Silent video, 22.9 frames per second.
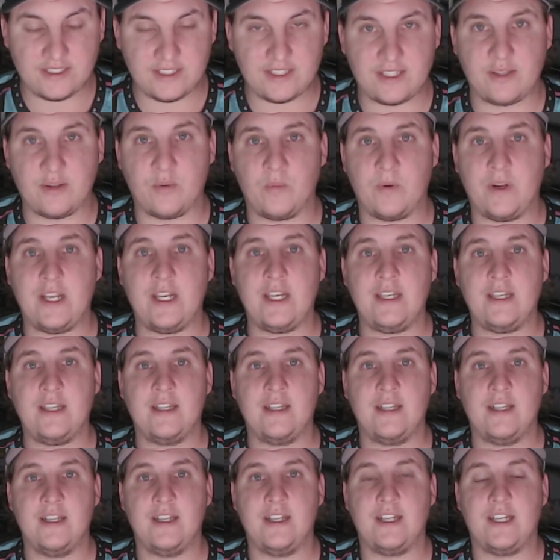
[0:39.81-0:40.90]
the win.
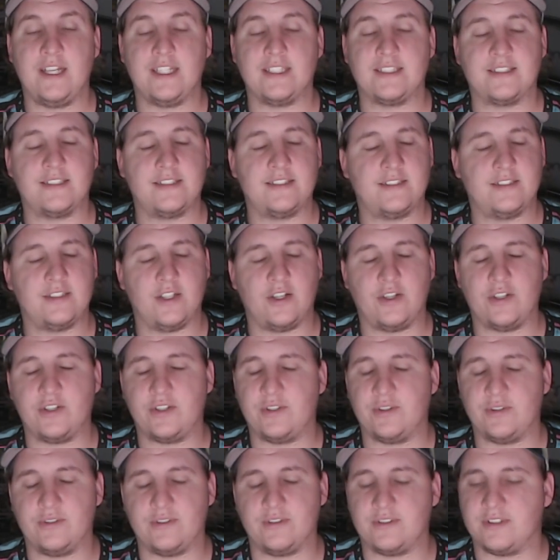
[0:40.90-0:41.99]
It's so
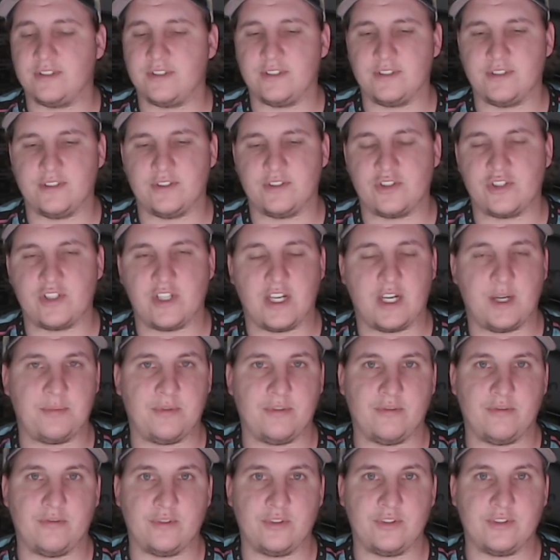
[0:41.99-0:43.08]
good to shut up a
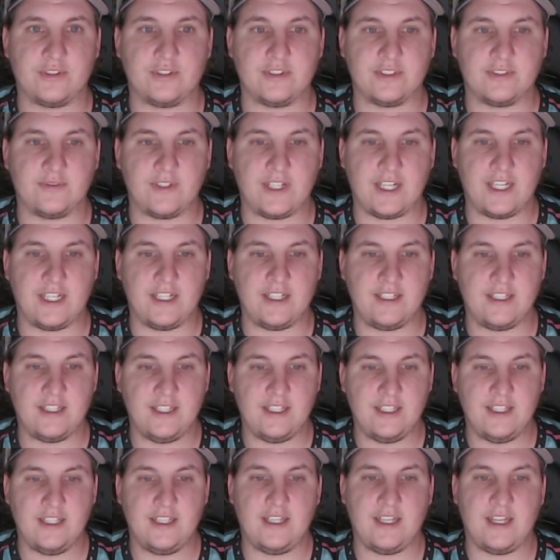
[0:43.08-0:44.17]
Roosters fan.
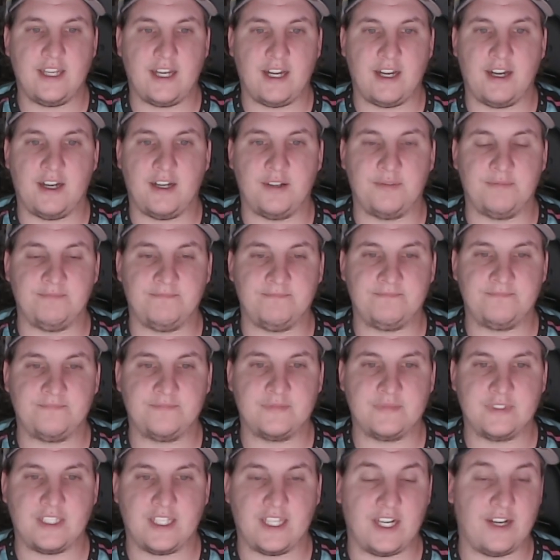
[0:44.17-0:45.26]
And
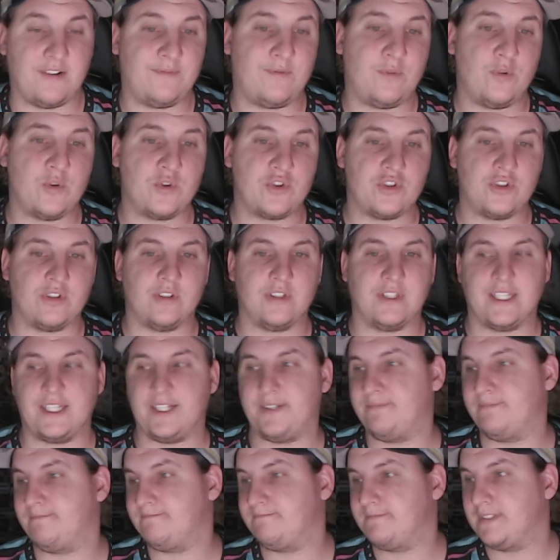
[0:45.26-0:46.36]
unfortunately,
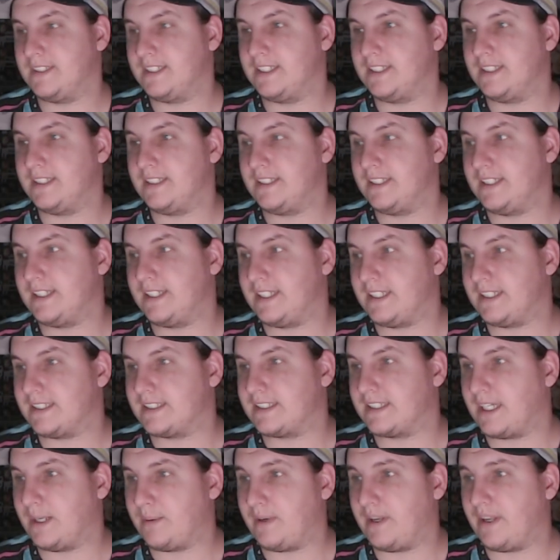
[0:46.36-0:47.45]
it's
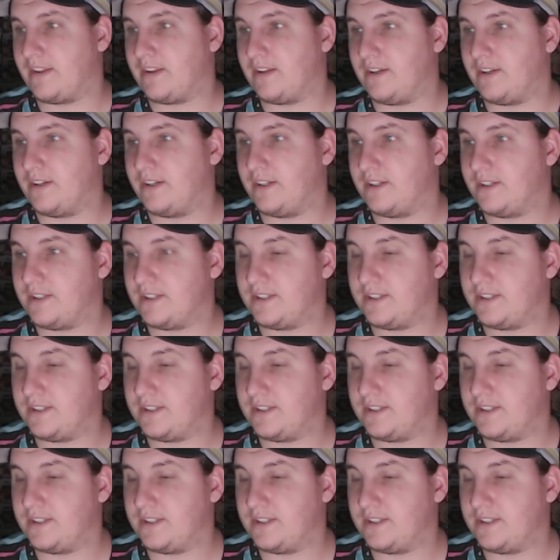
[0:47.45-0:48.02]
come at the